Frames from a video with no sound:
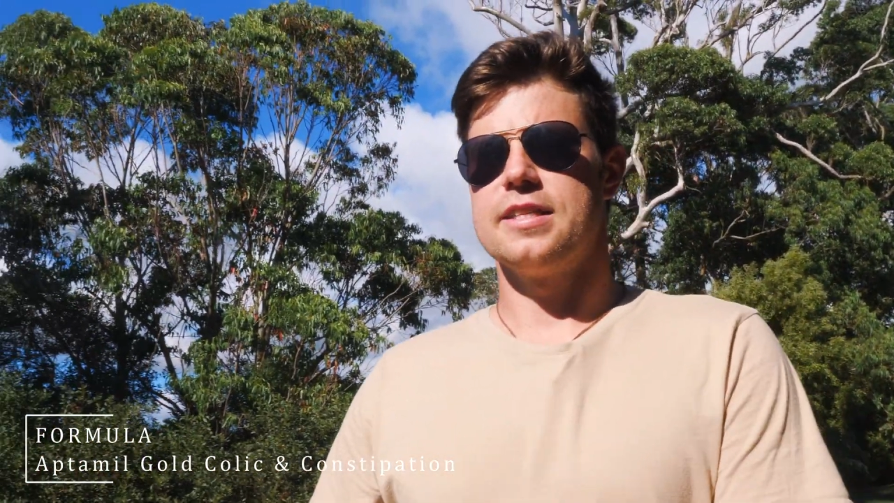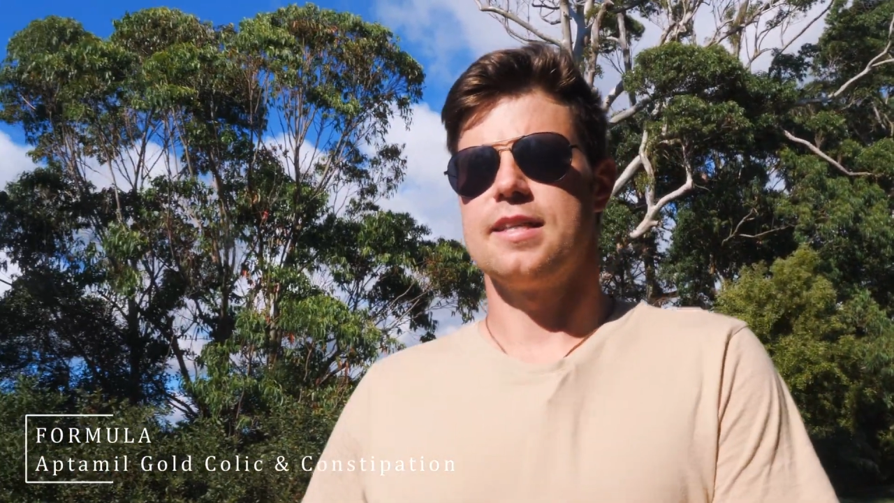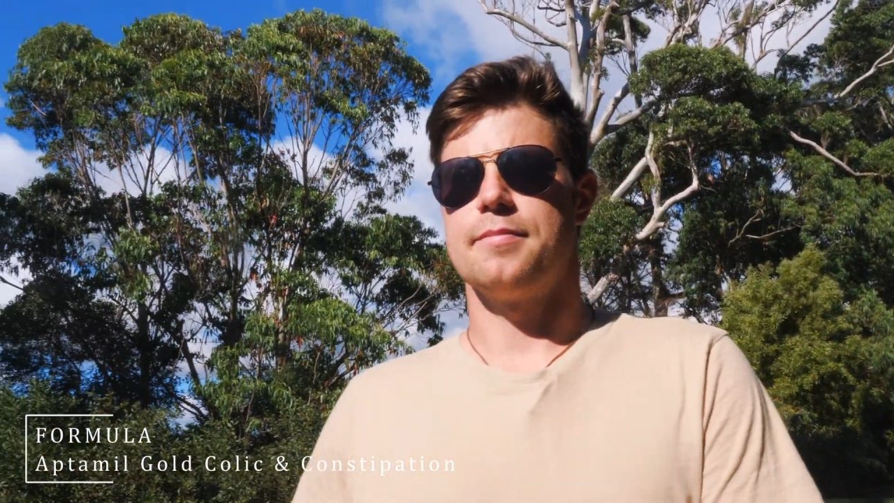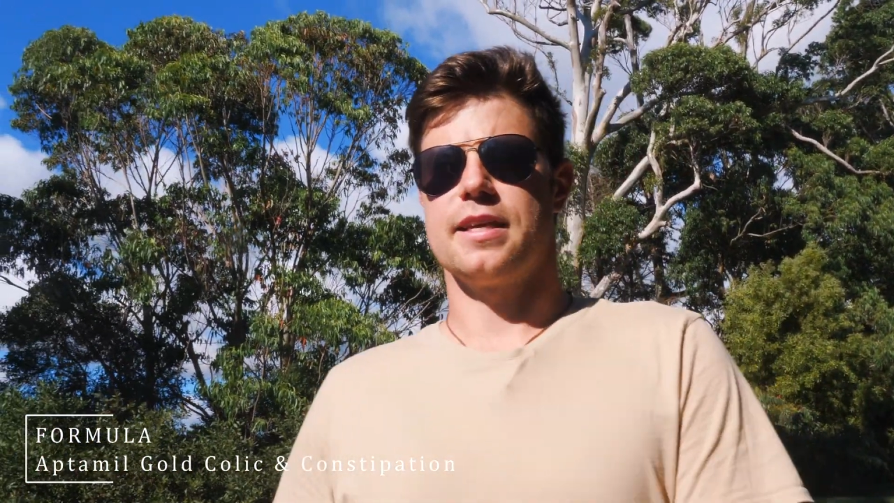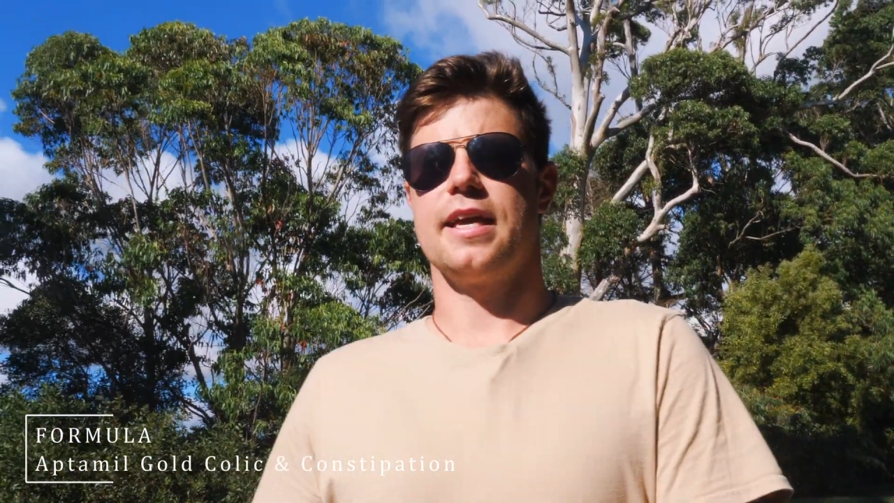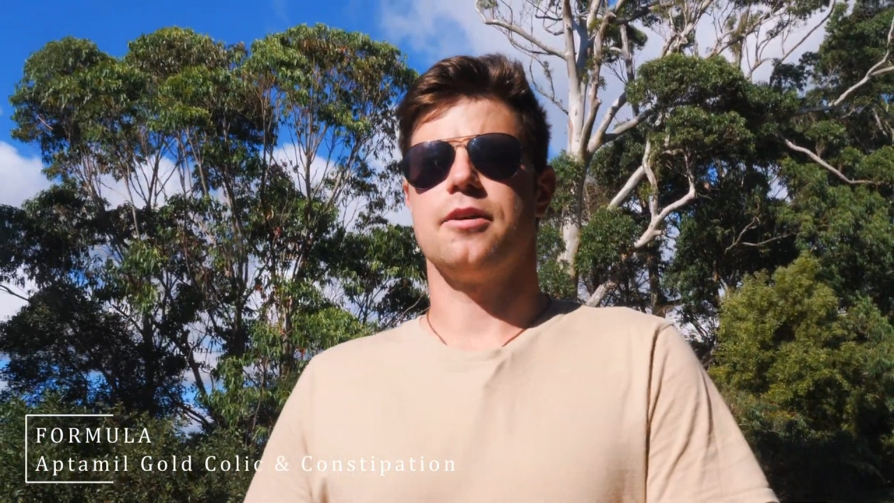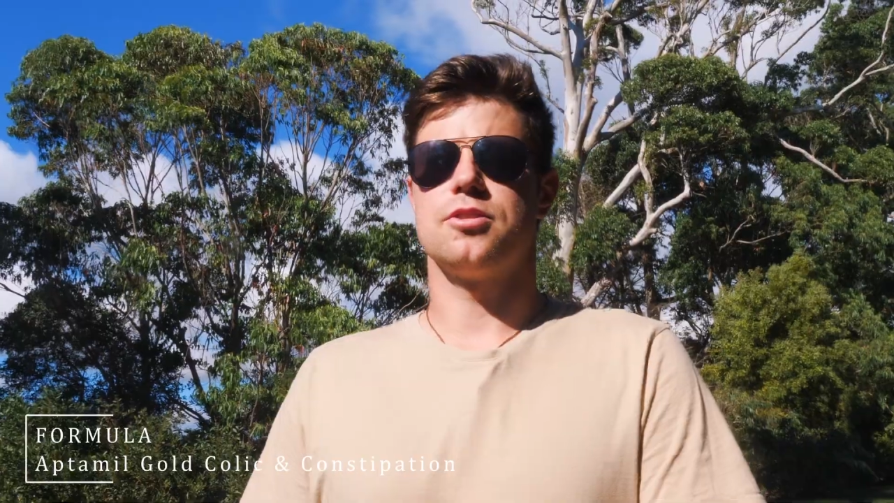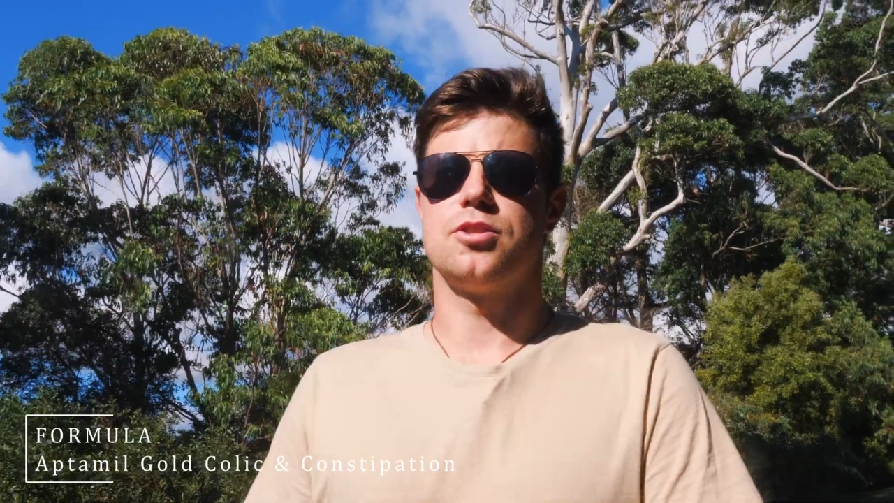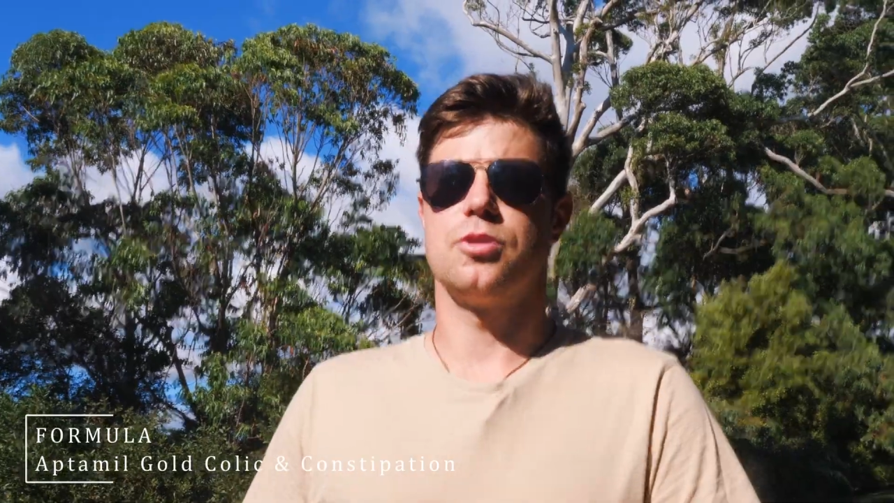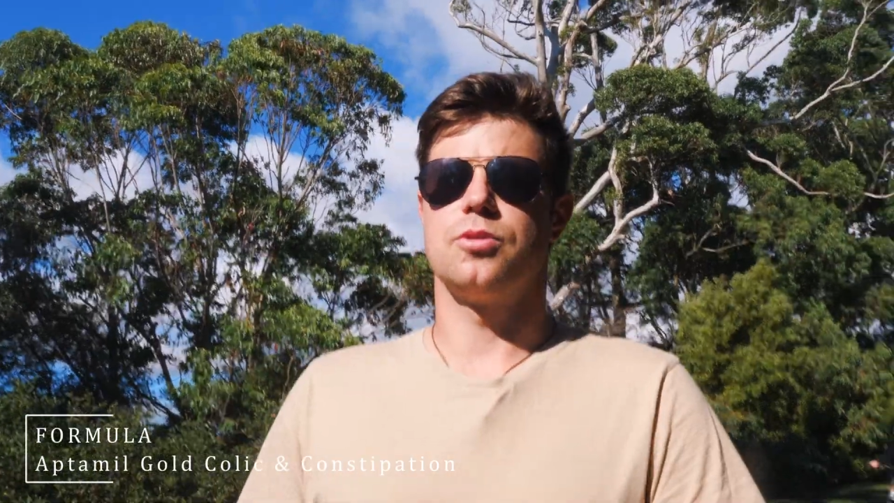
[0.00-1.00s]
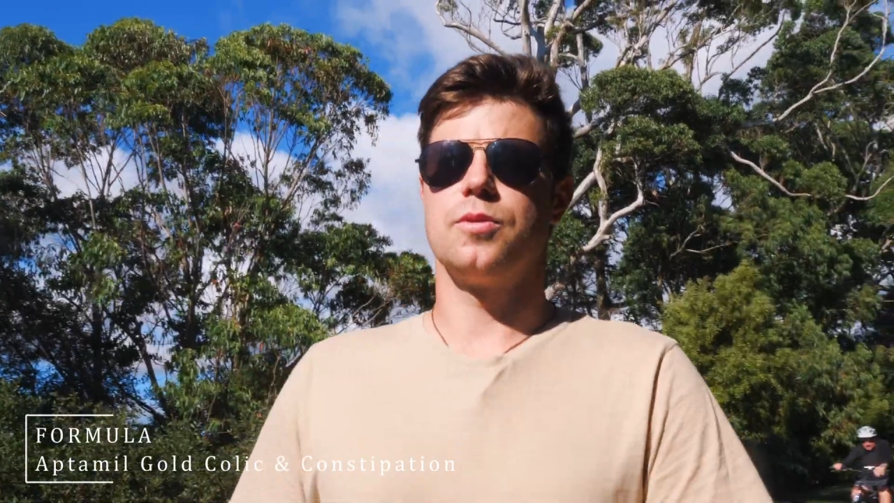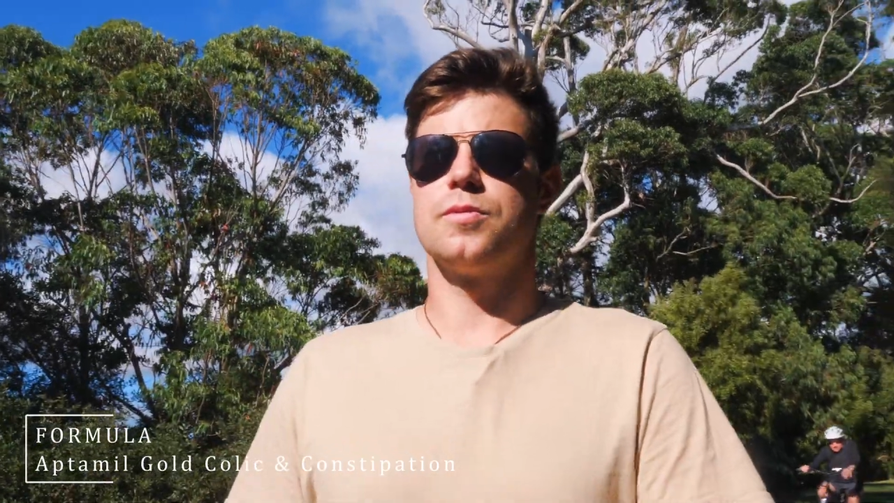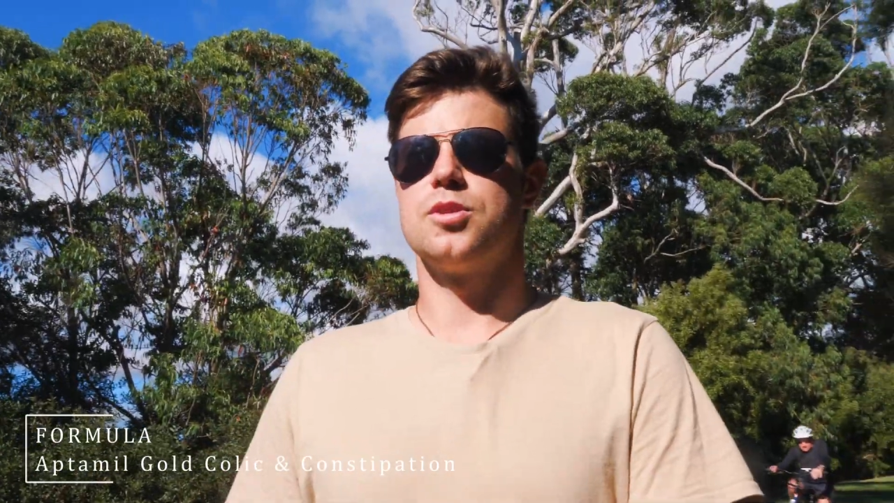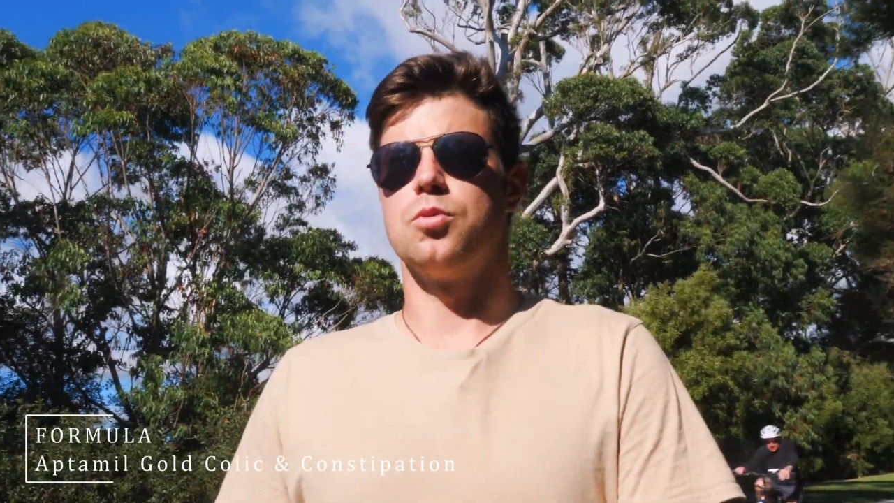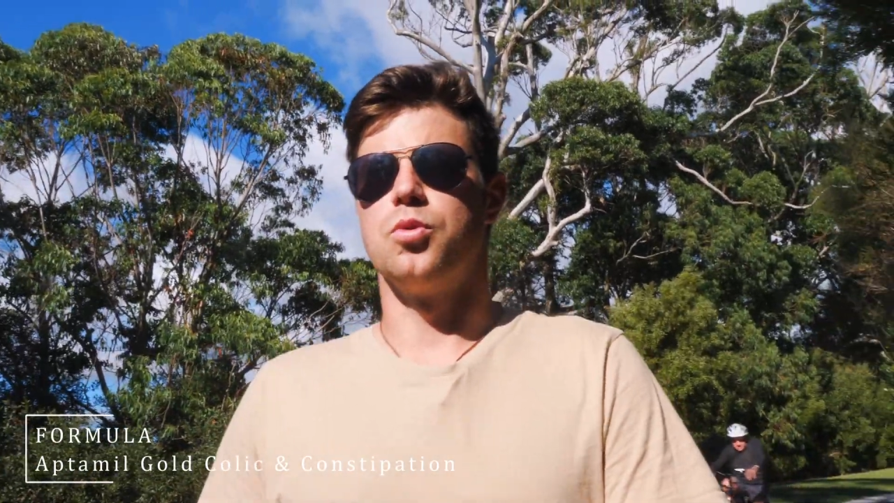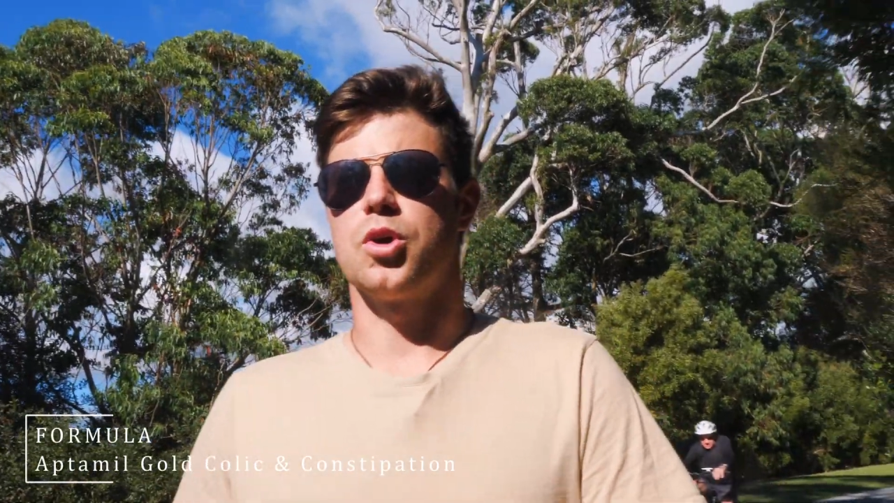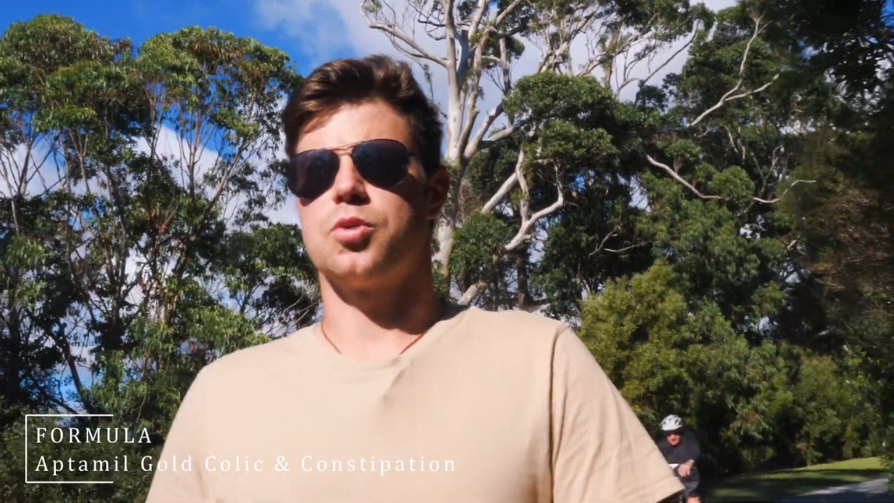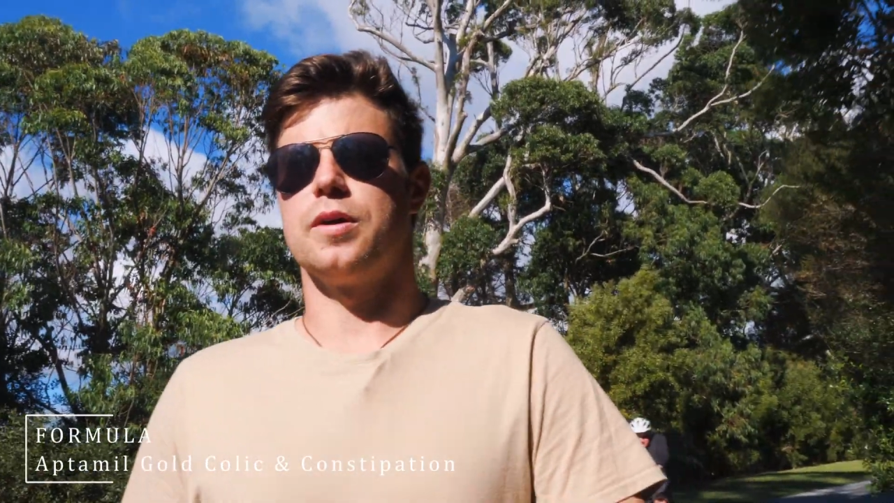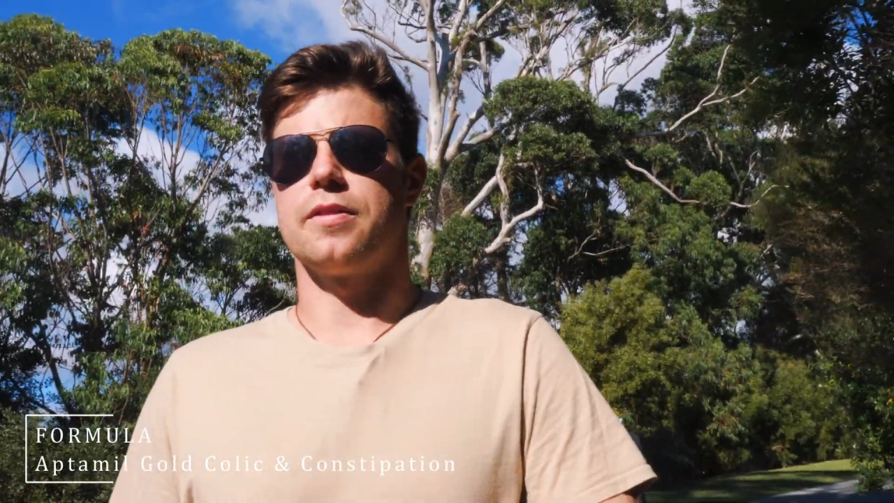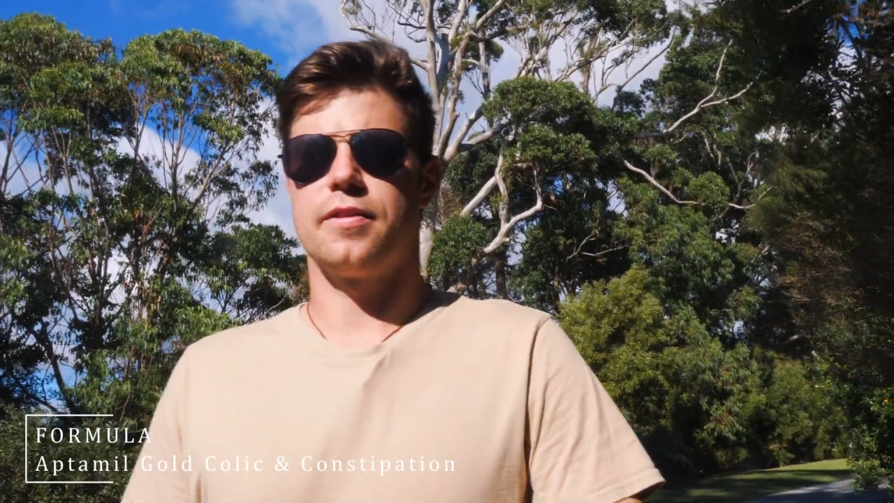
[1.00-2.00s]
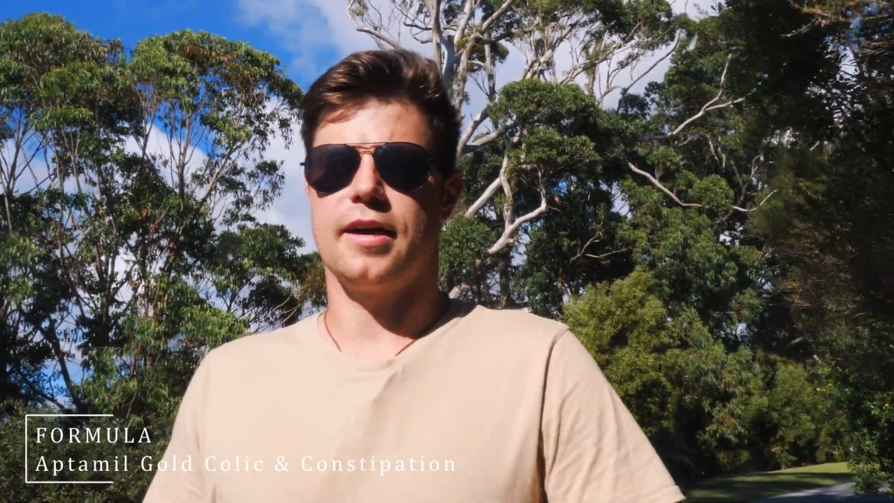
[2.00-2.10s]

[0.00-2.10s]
something else to work with,